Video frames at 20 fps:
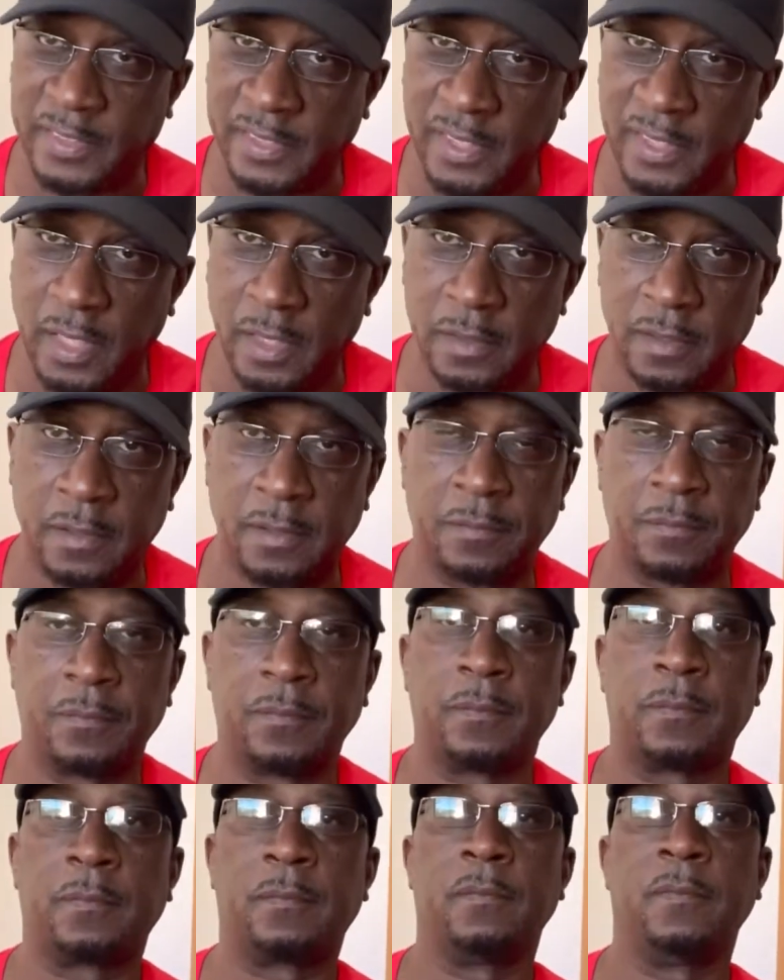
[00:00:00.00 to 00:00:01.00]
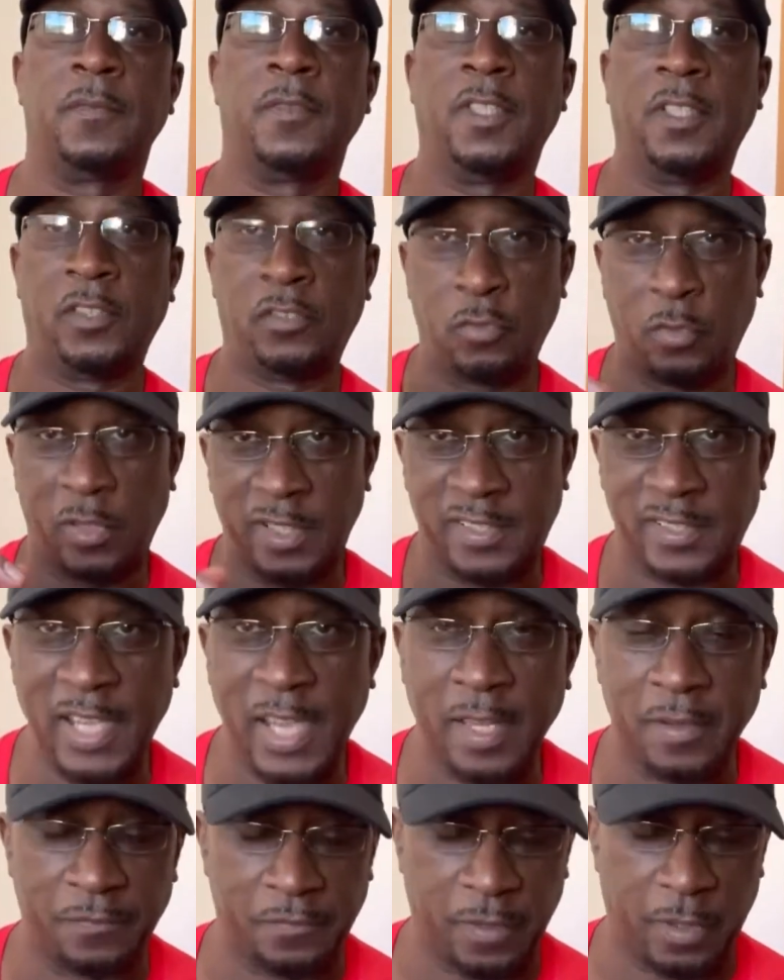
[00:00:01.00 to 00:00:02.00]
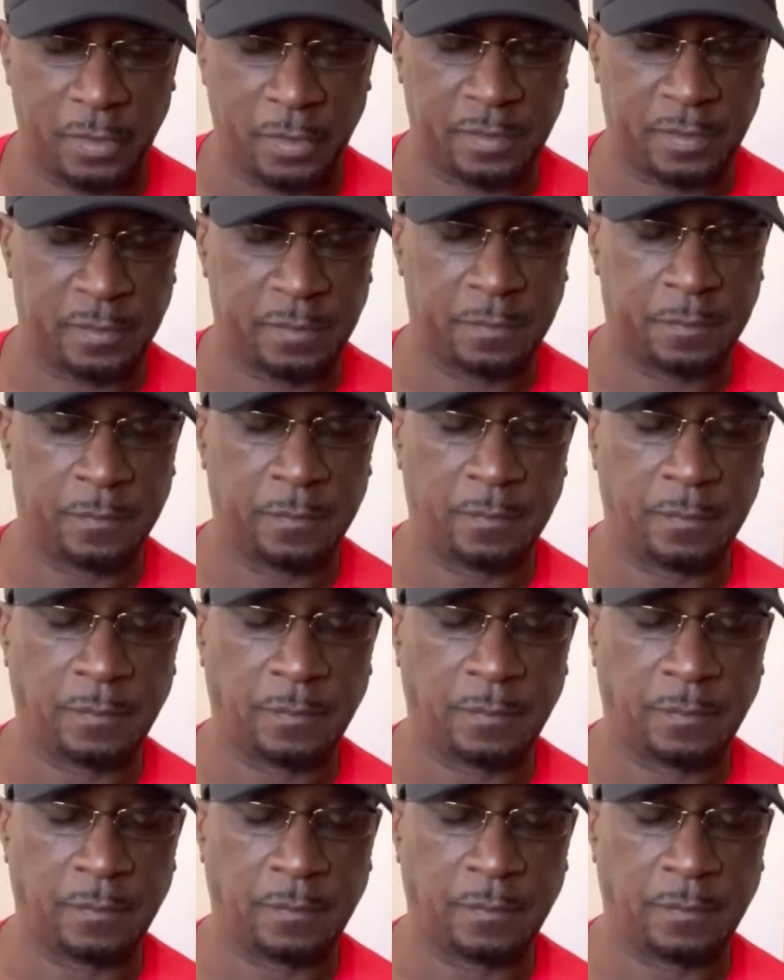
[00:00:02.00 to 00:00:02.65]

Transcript: sins. 22nd verse.